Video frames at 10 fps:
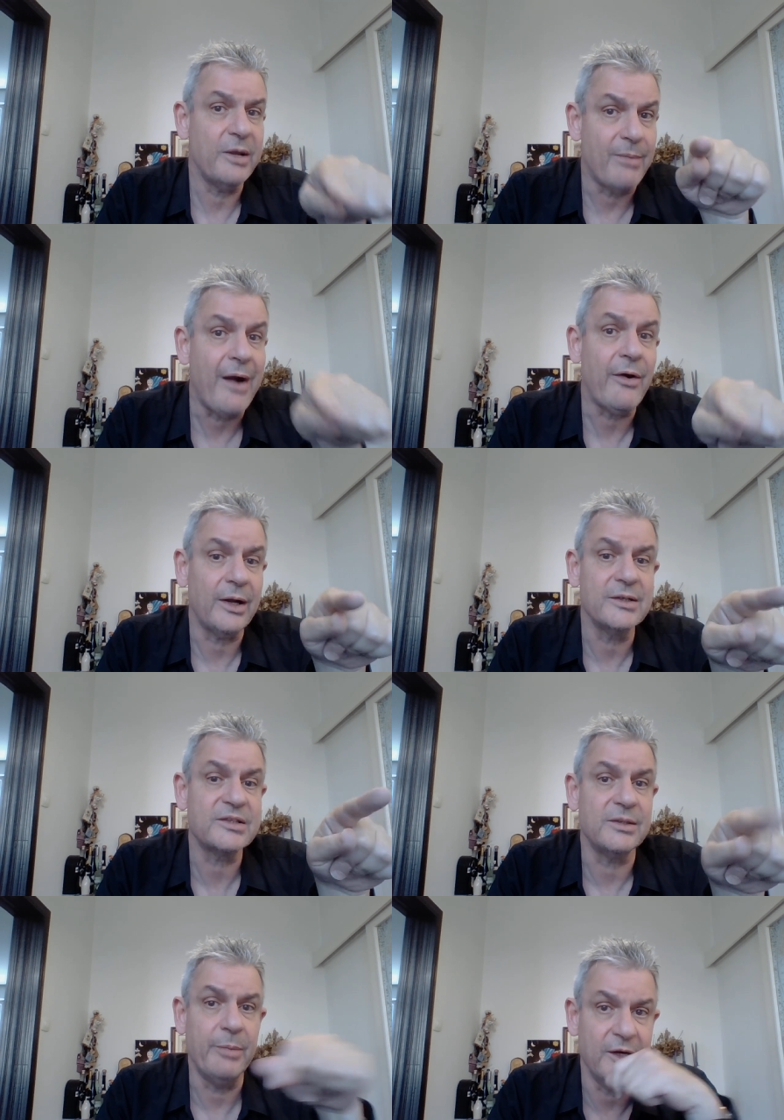by marital
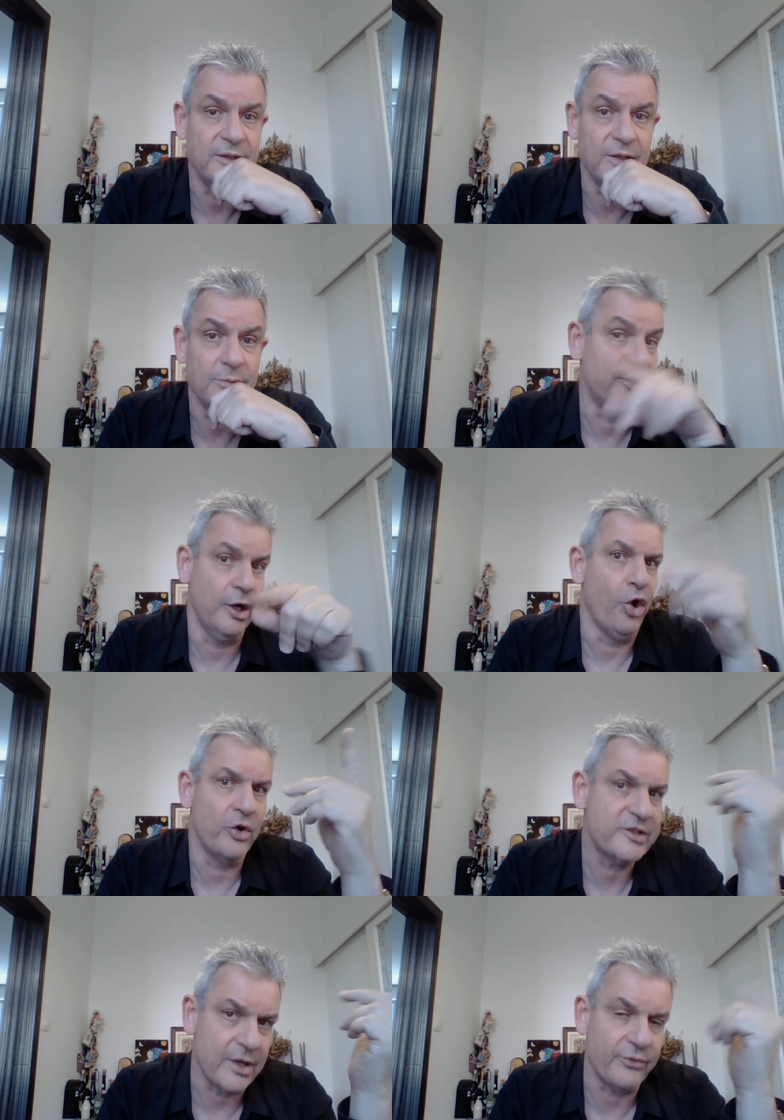stability with a
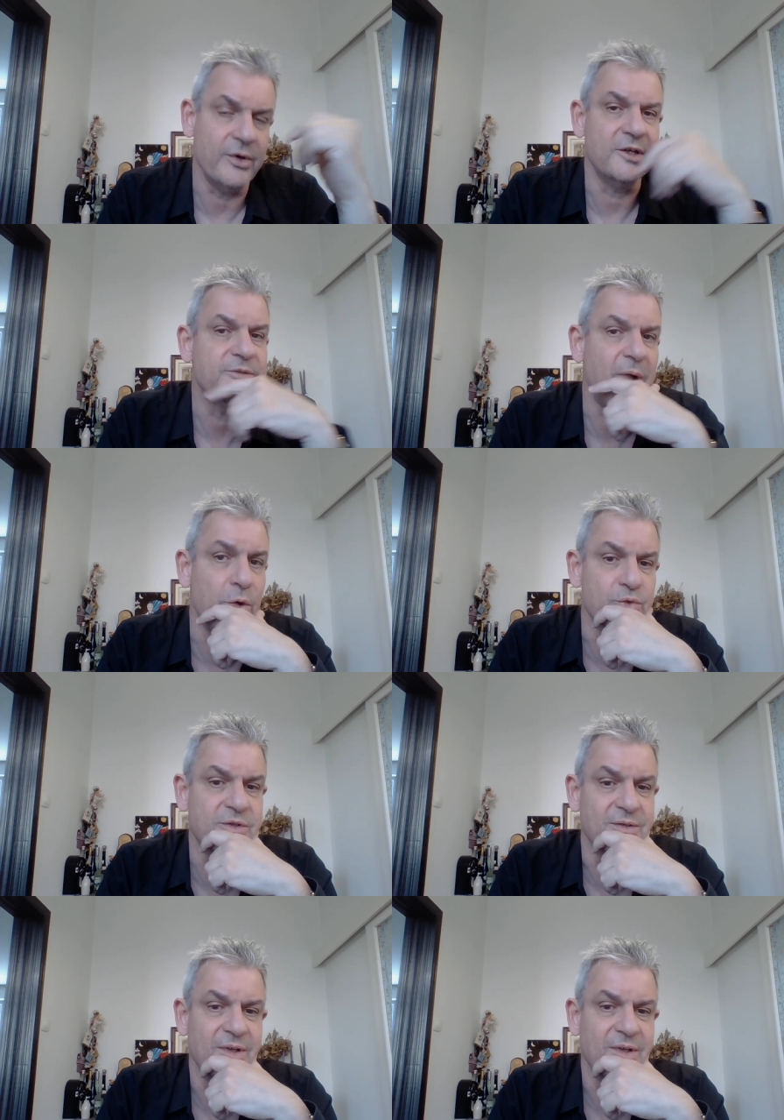long-suffering spouse.